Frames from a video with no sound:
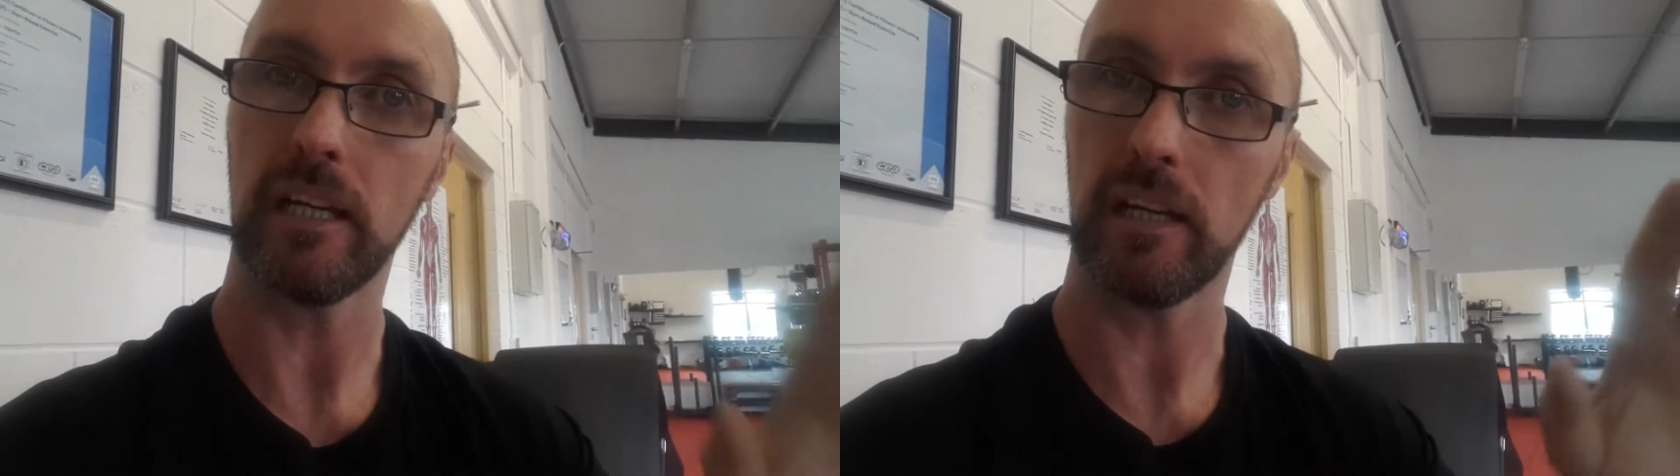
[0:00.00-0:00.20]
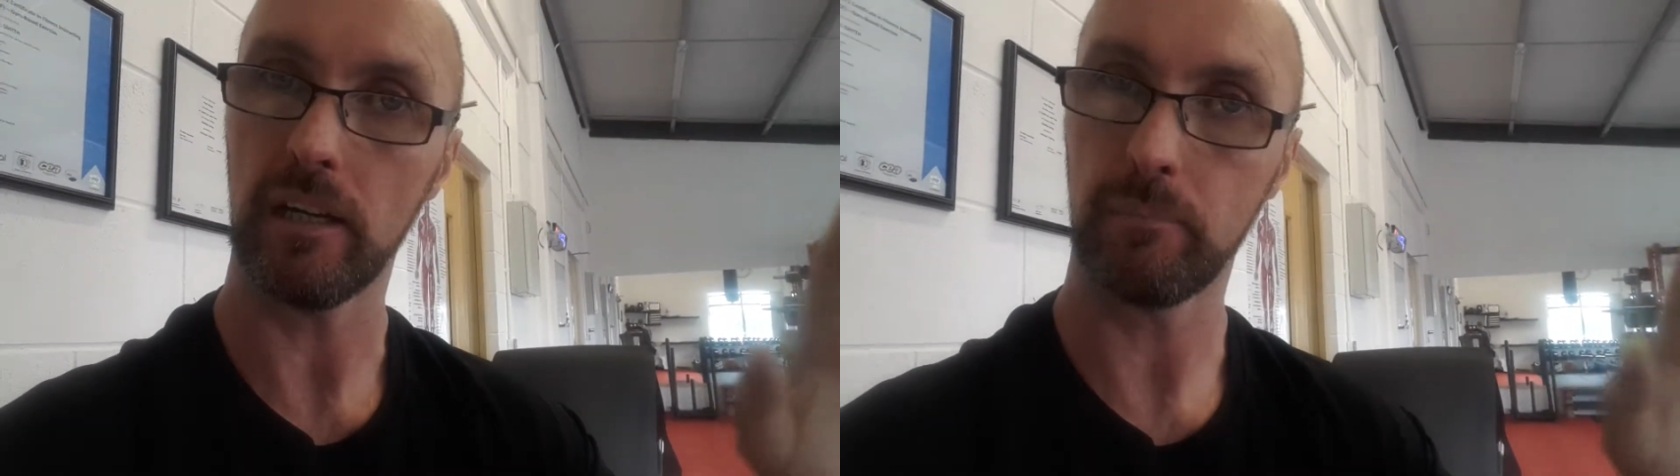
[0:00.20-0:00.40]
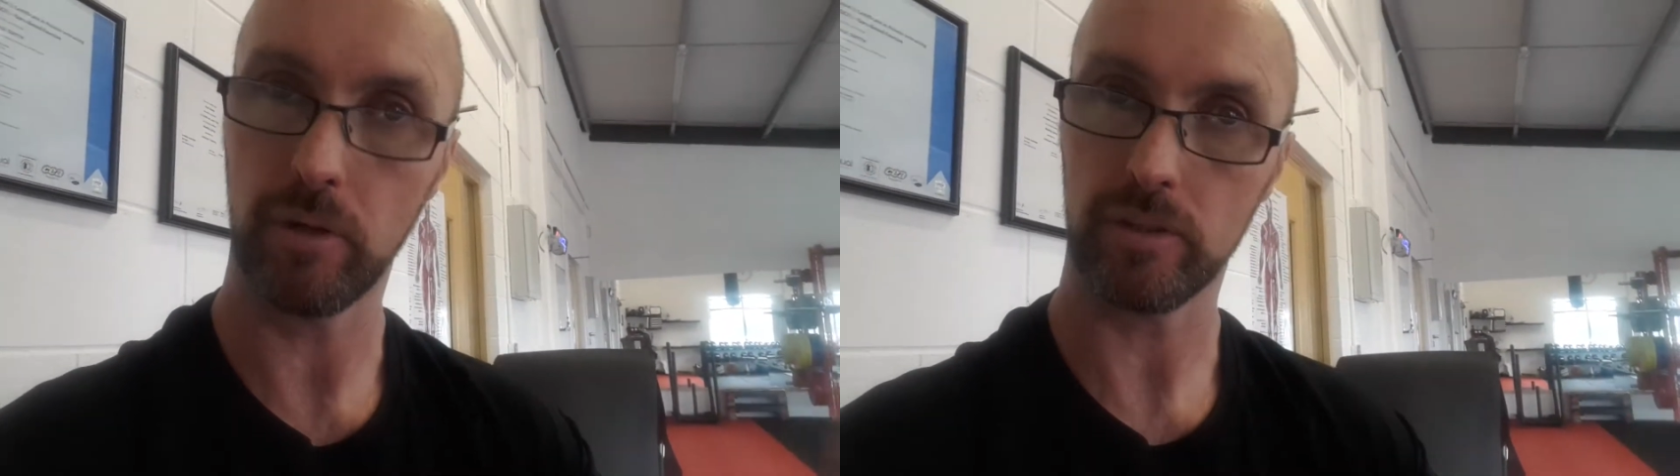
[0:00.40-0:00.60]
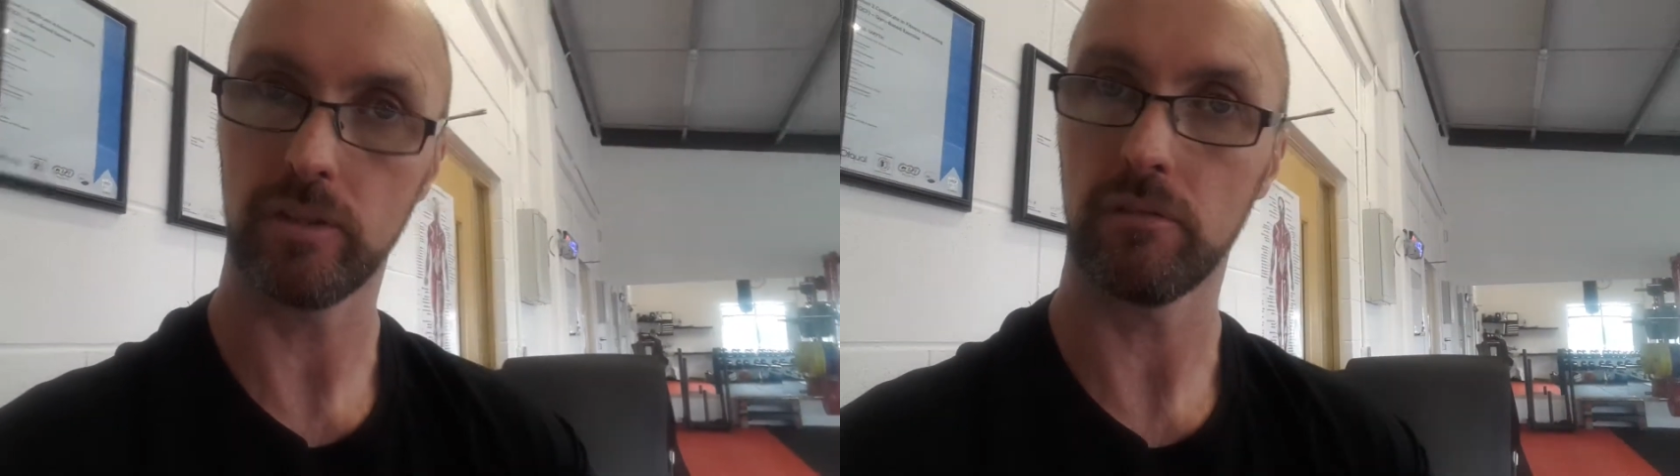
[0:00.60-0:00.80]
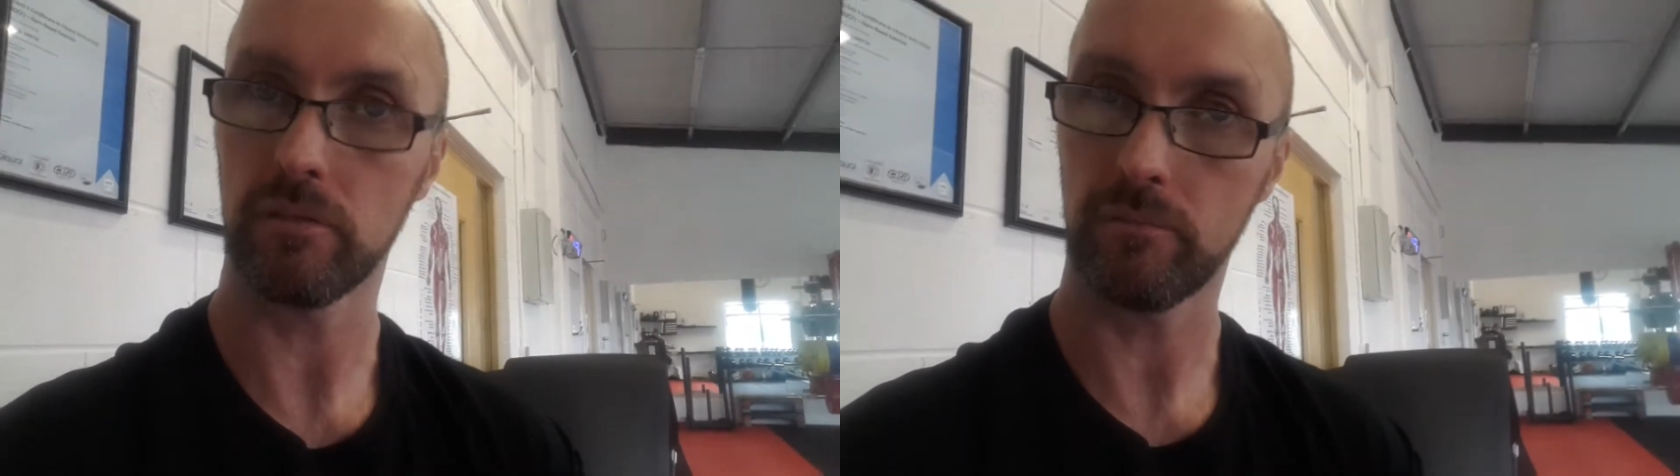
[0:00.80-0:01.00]
a
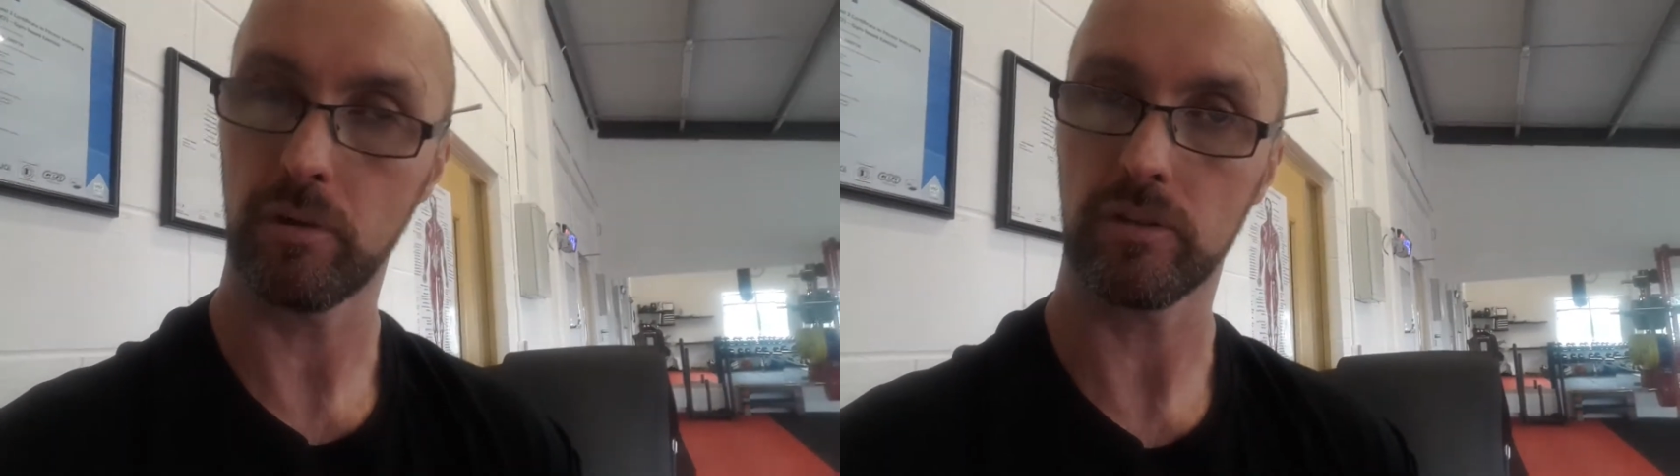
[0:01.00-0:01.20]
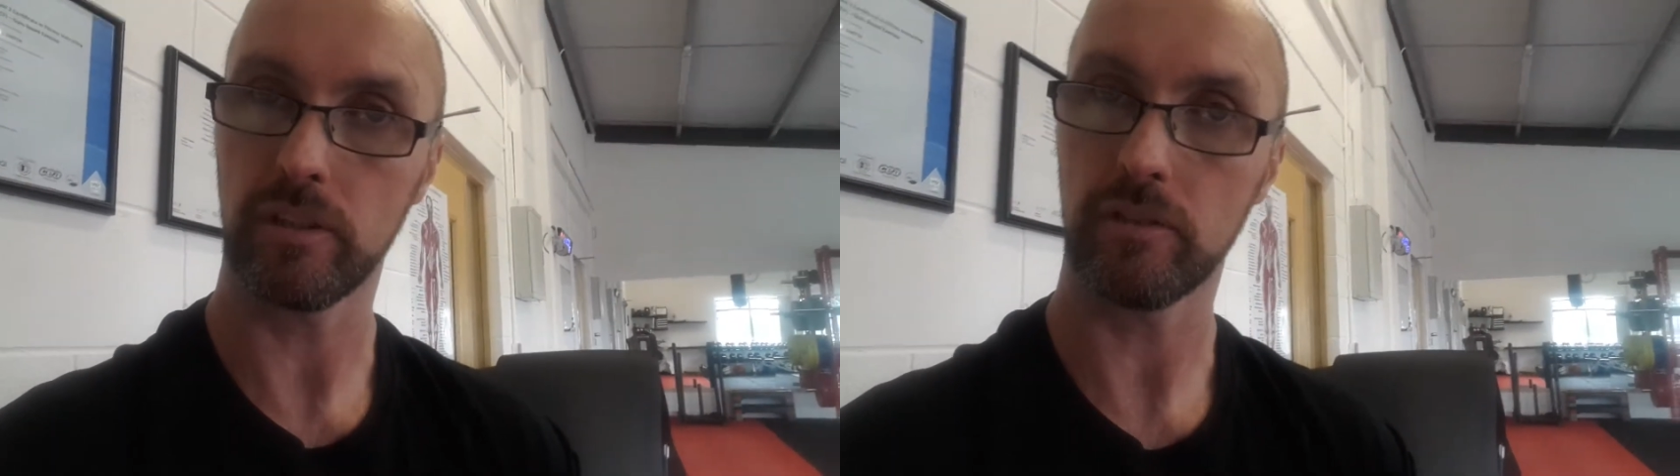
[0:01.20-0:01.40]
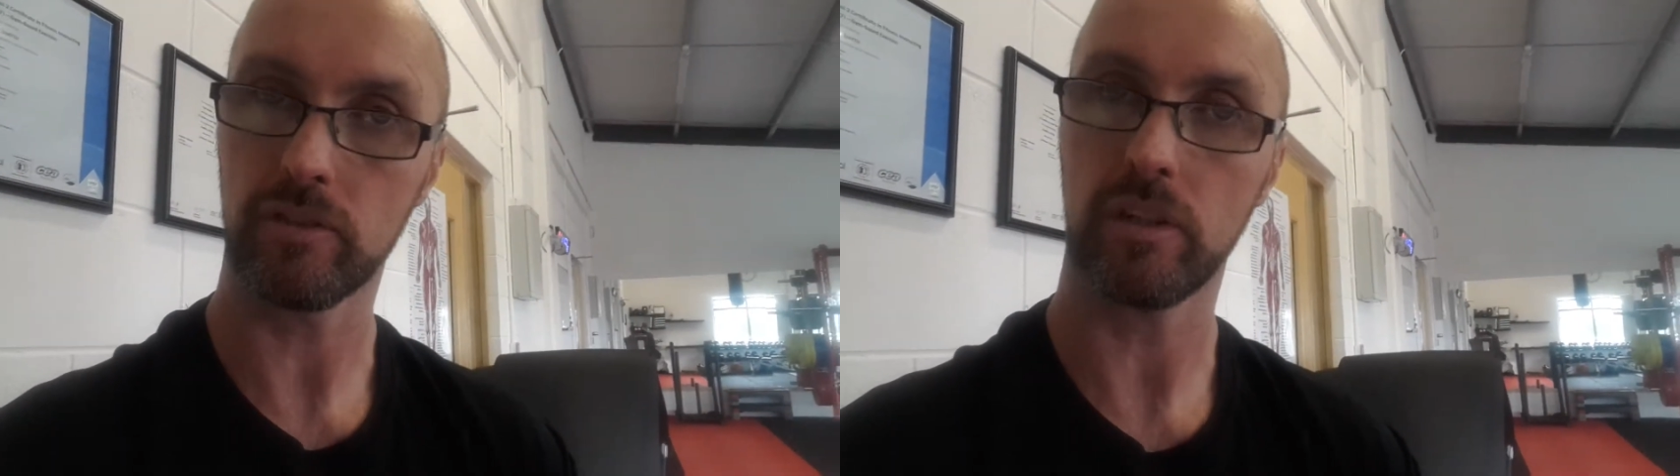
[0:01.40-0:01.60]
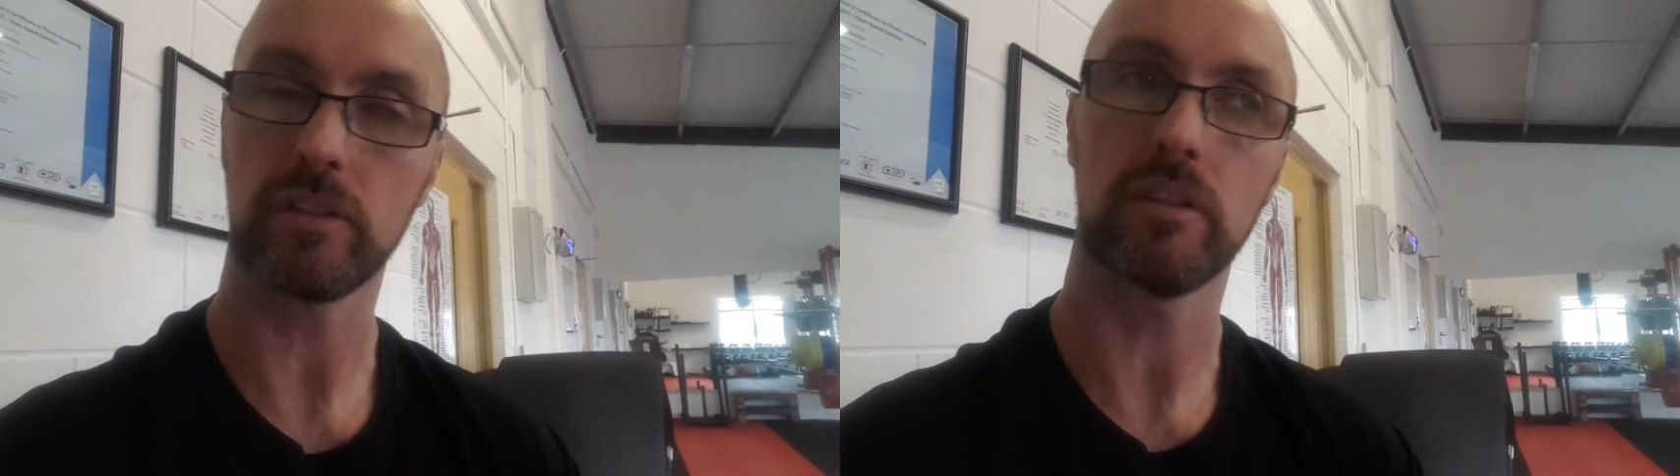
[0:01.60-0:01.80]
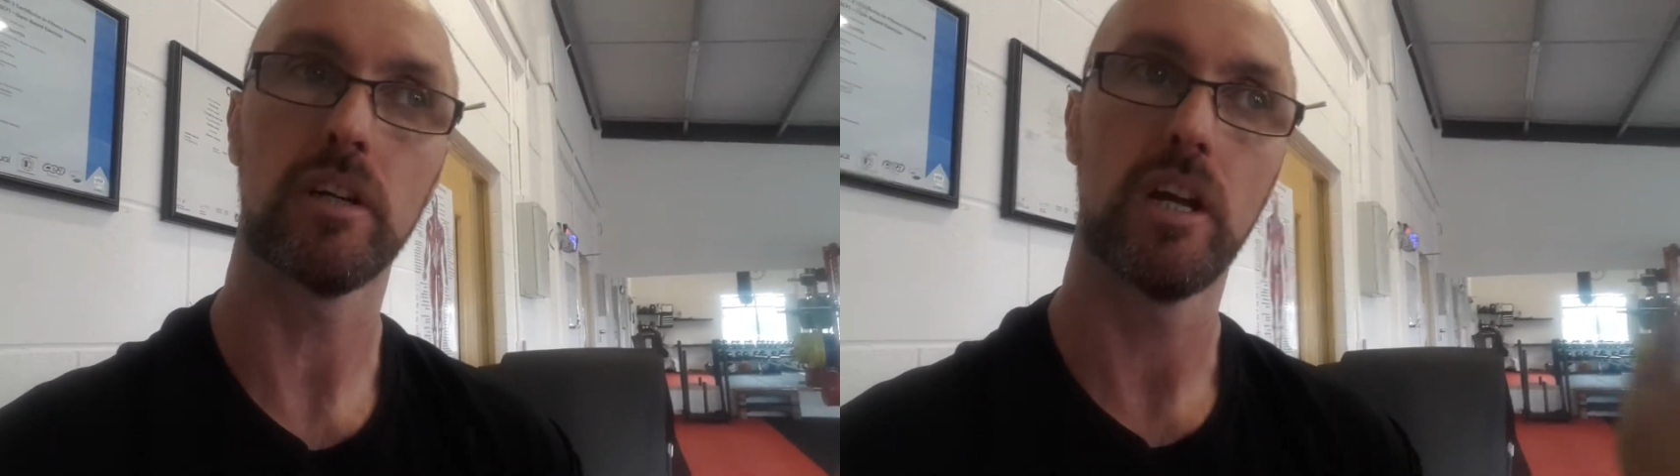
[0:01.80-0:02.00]
personal
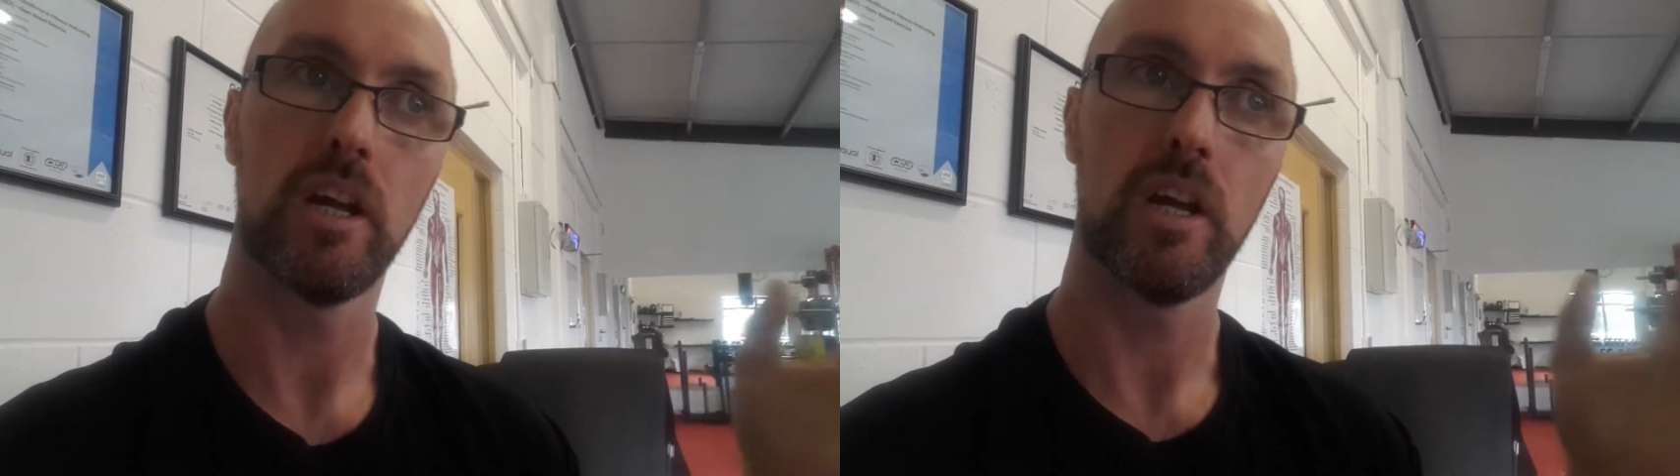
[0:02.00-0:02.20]
instructor